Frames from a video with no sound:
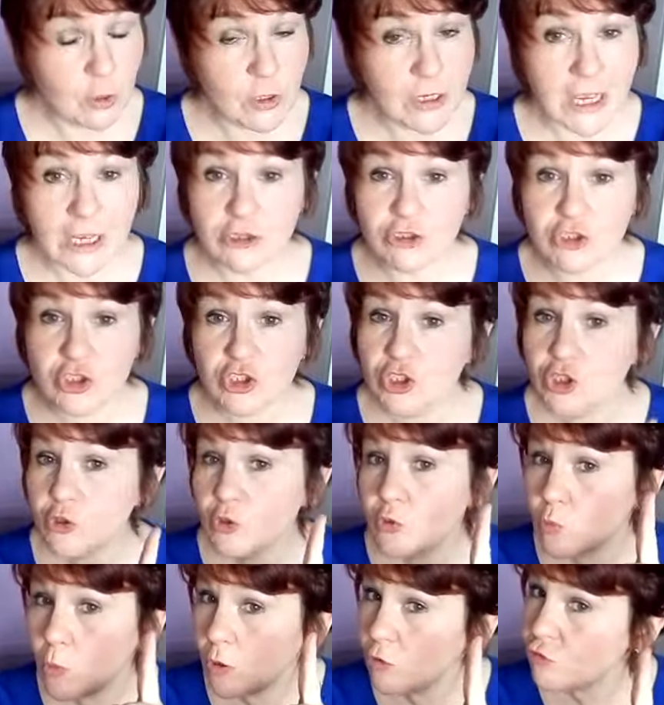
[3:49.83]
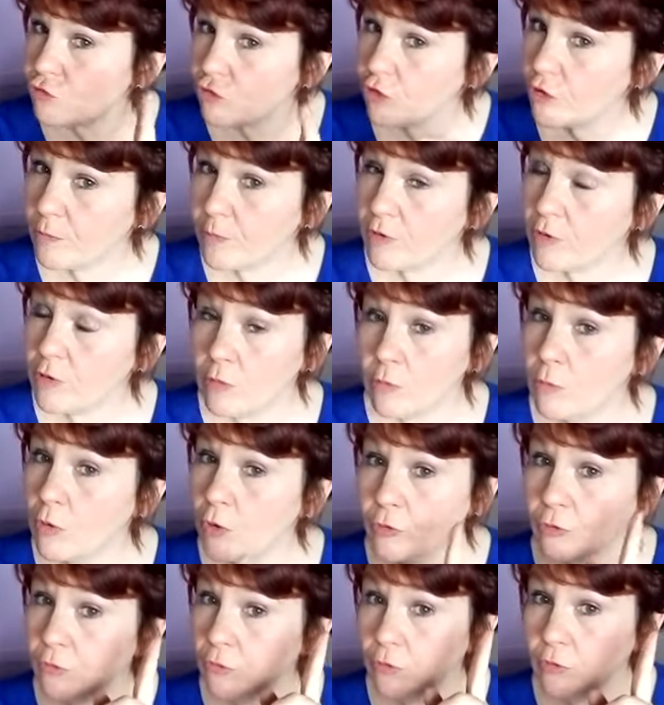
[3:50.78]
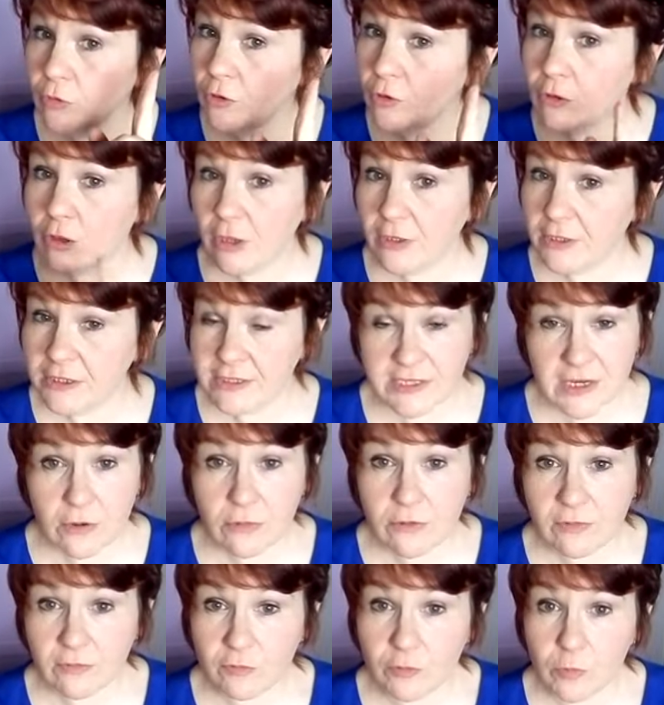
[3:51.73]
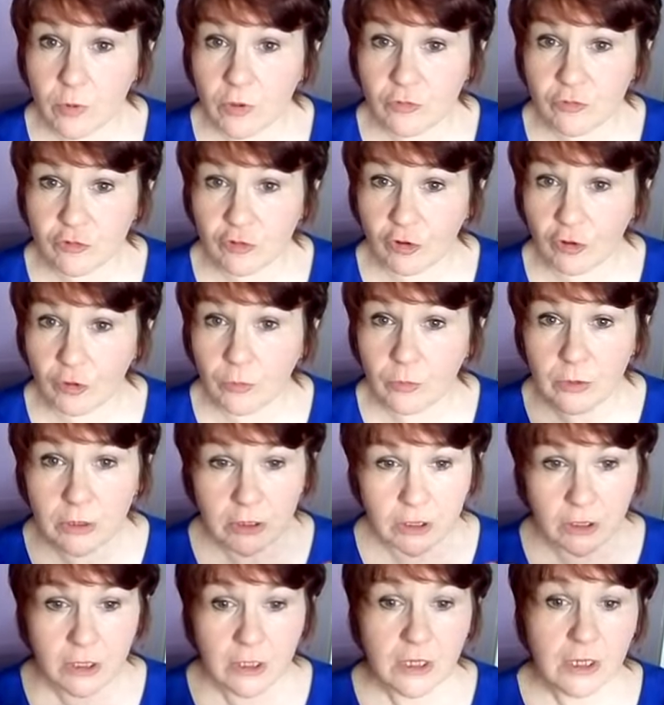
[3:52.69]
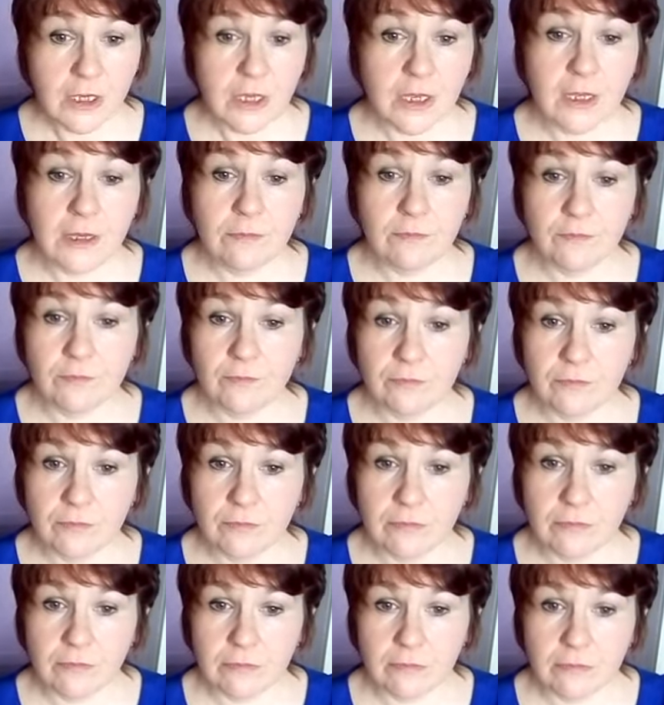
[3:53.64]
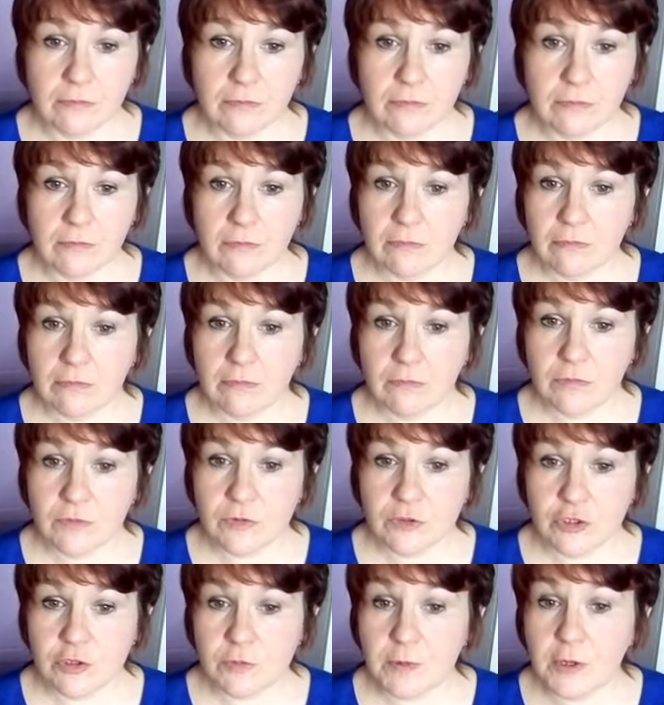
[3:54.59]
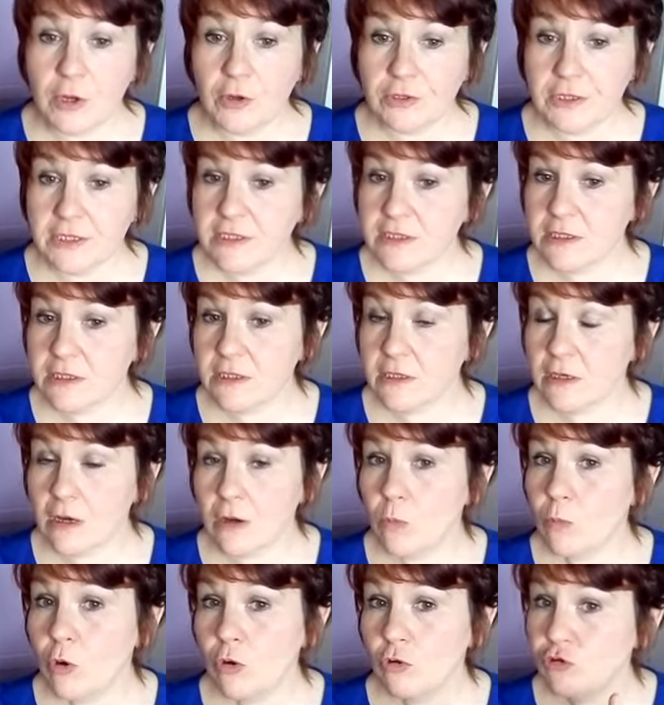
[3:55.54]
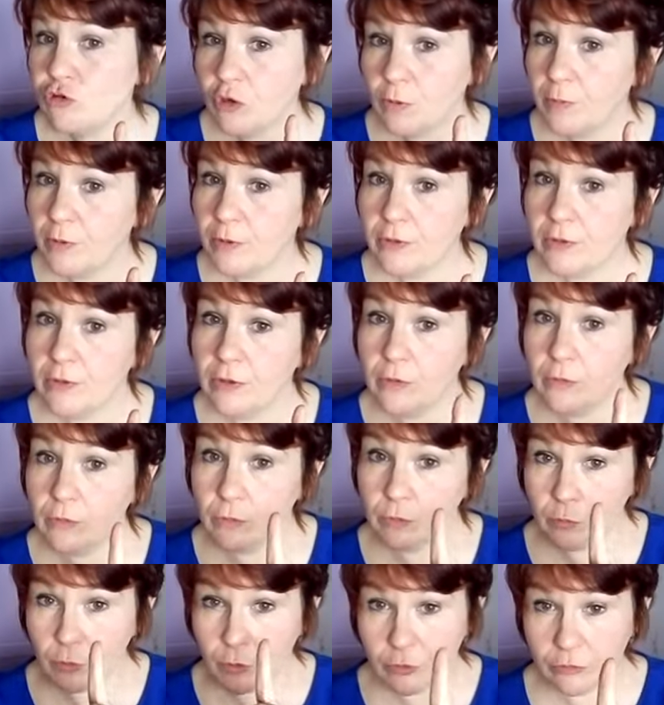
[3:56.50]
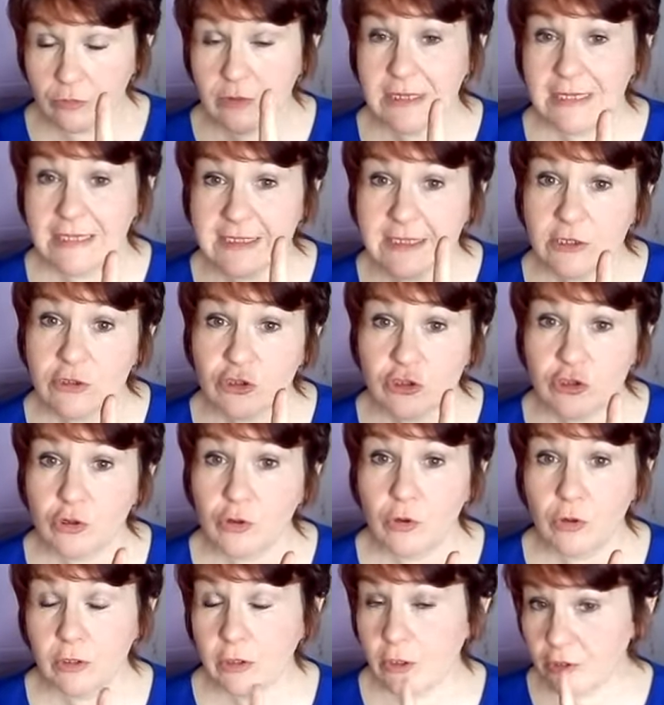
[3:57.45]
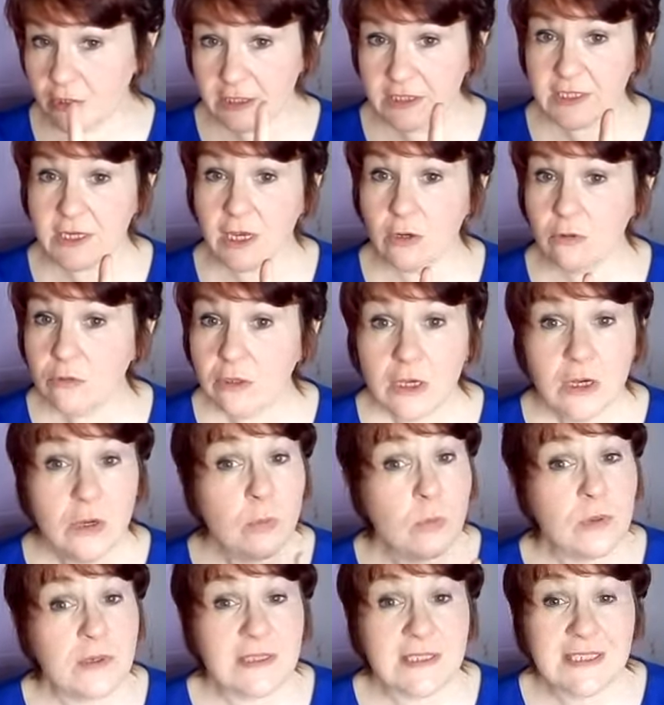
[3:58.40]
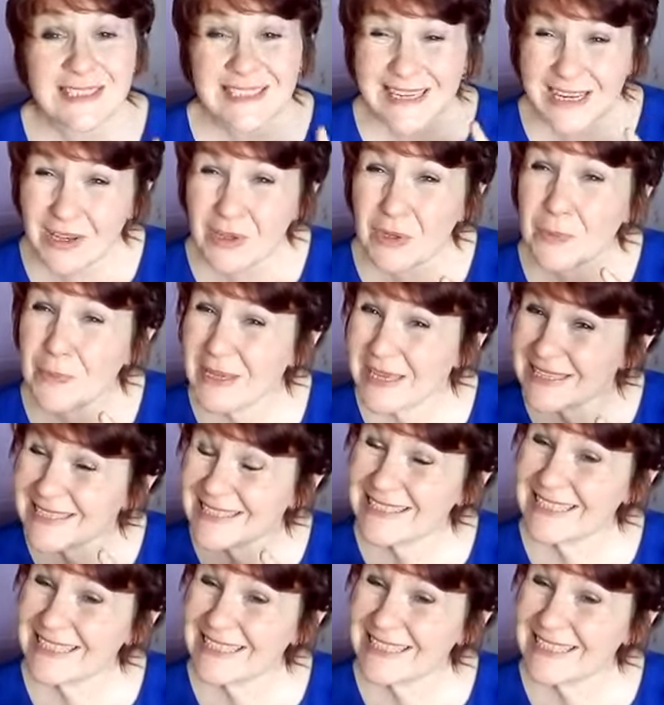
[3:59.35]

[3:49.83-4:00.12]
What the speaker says: You can just use one oil on its own if you want to. To be honest, one essential oil on its own would still be a